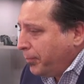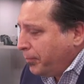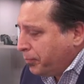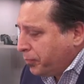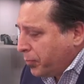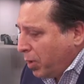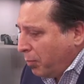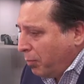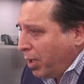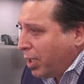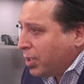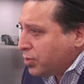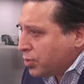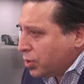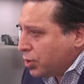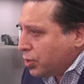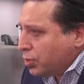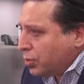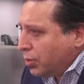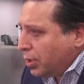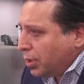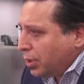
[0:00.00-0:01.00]
Monster
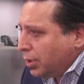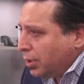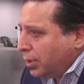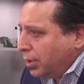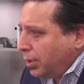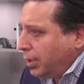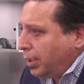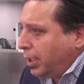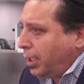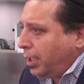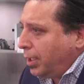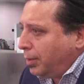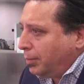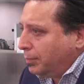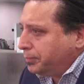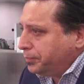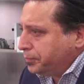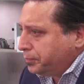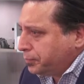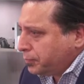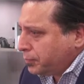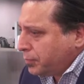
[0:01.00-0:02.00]
Truck.
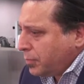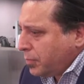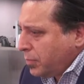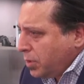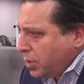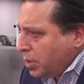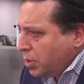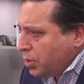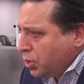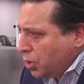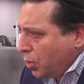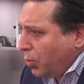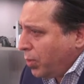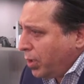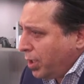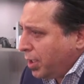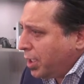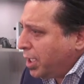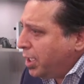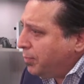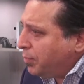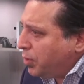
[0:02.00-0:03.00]
Um, so we're
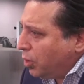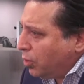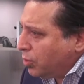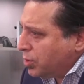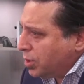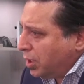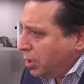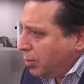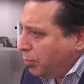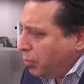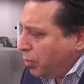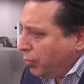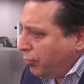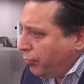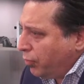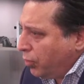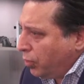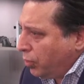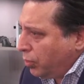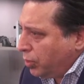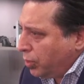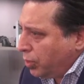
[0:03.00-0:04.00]
going to keep those in our
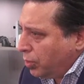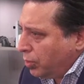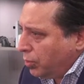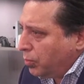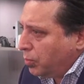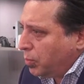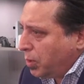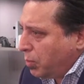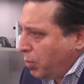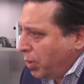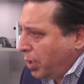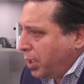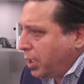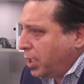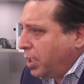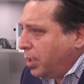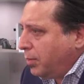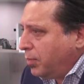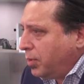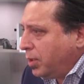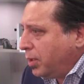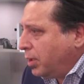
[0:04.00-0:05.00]
portfolio. We want to
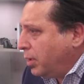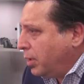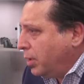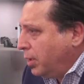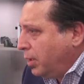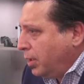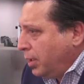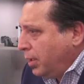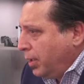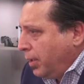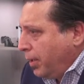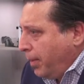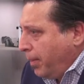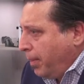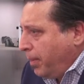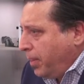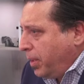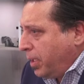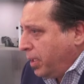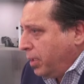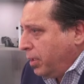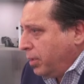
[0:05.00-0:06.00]
keep the
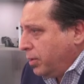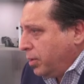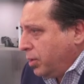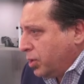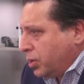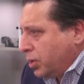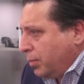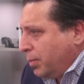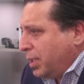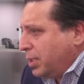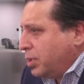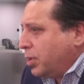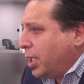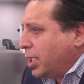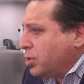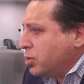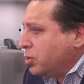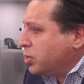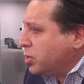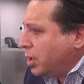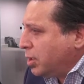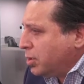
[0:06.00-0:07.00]
the there's some
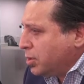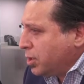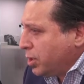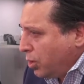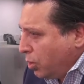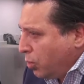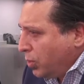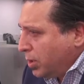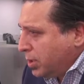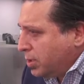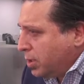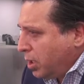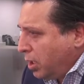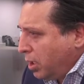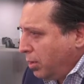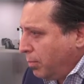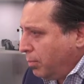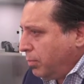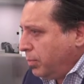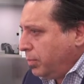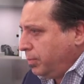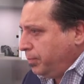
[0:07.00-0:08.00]
international stars that always
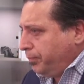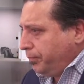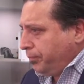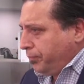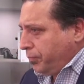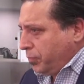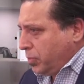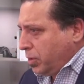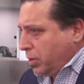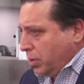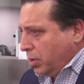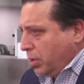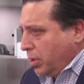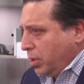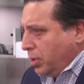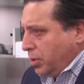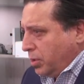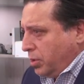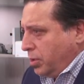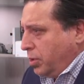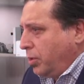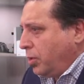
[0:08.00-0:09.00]
come
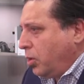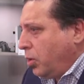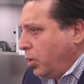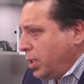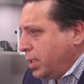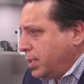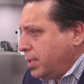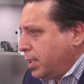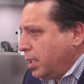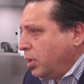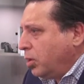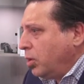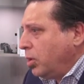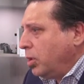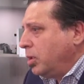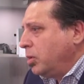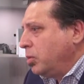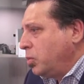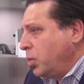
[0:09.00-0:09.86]
mm-hmm. to the Coliseo.